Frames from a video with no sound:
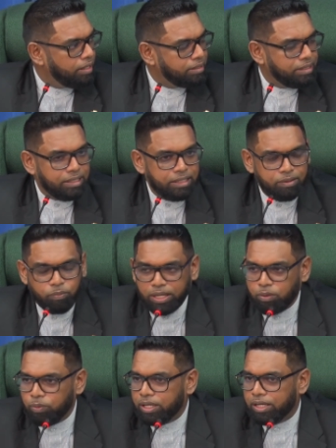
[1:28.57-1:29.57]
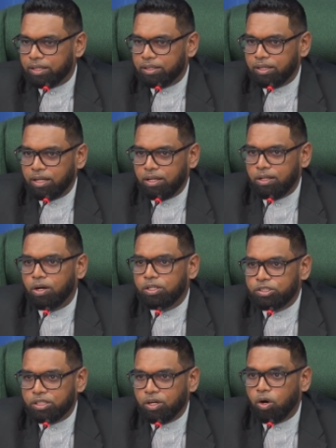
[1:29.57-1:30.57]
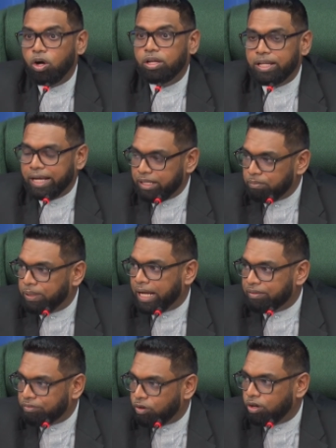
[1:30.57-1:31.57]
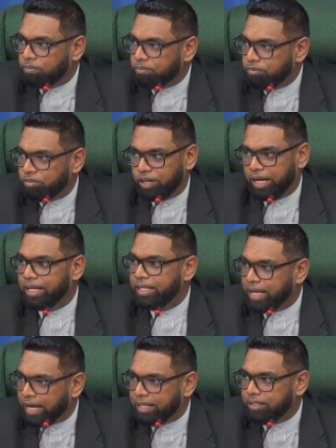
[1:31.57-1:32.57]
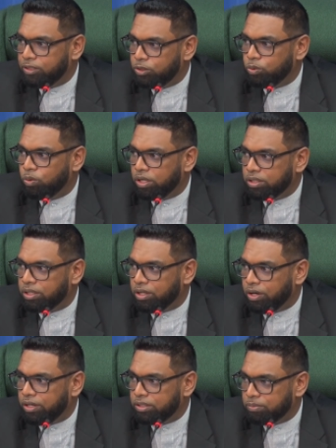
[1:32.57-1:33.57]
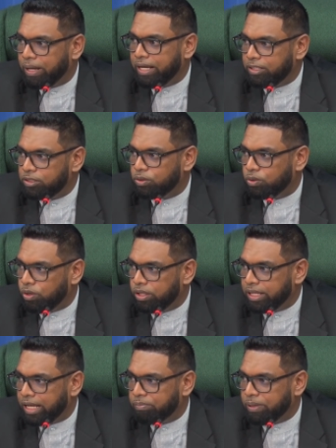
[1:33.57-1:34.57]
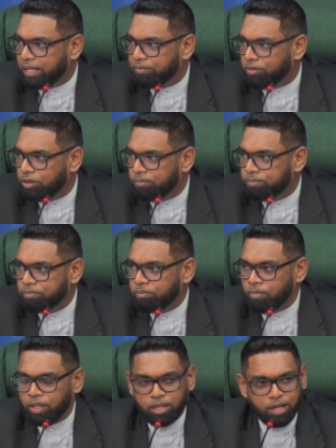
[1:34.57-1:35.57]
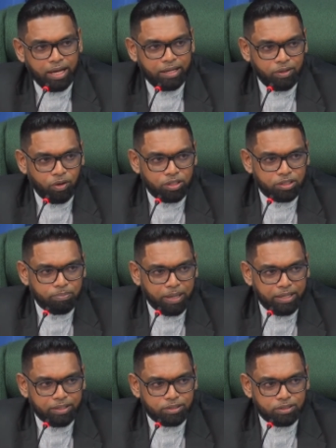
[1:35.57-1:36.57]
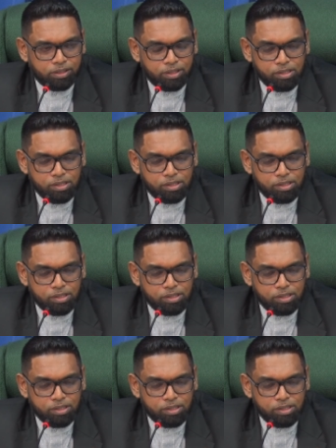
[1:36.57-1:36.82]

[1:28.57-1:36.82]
see whether we can launch an online platform for any Guyanese who want to learn Spanish to go on that platform and learn Spanish.